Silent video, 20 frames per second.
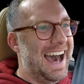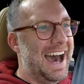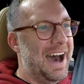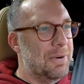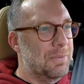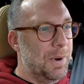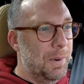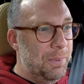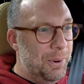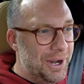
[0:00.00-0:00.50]

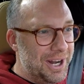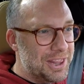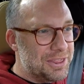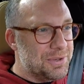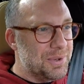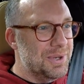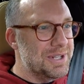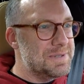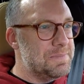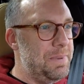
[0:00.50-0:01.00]
We'll put it
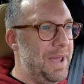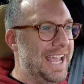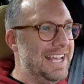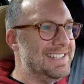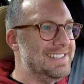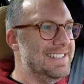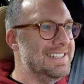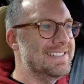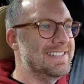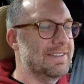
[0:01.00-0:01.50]
through its
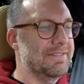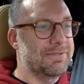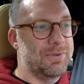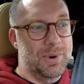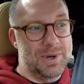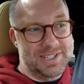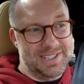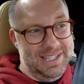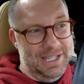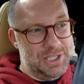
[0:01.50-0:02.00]
paces and, of
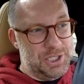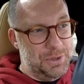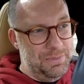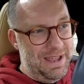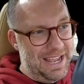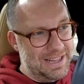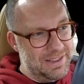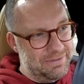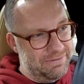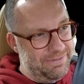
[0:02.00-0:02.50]
course, let you
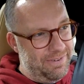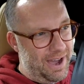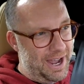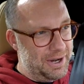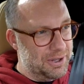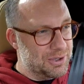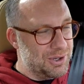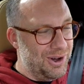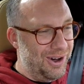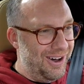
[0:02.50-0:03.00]
make the
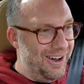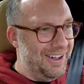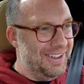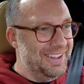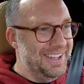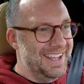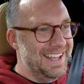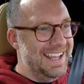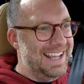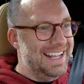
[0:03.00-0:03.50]
final call.
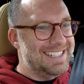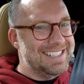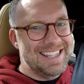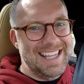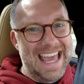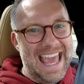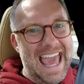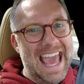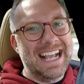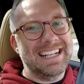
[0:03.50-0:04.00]
It's the
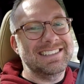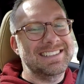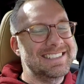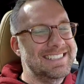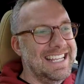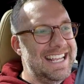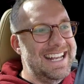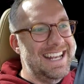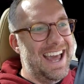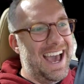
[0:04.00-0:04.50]

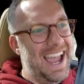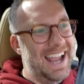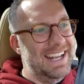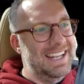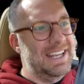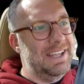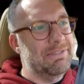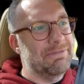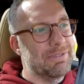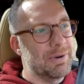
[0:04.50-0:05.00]

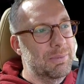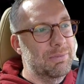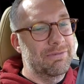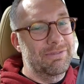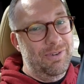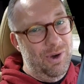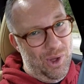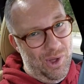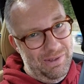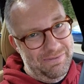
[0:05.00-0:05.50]
XC90 from
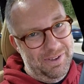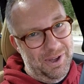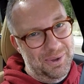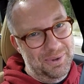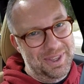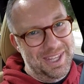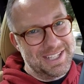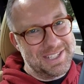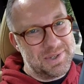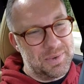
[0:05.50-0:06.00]
Volvo
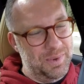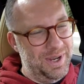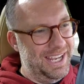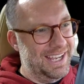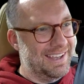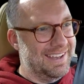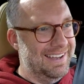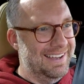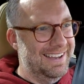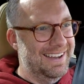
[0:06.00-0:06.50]
this week
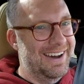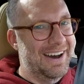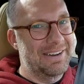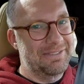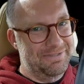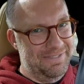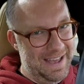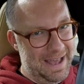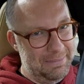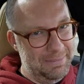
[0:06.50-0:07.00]
on
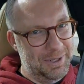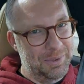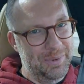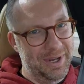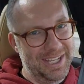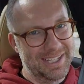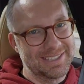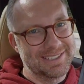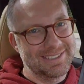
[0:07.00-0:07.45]
Family Wheels.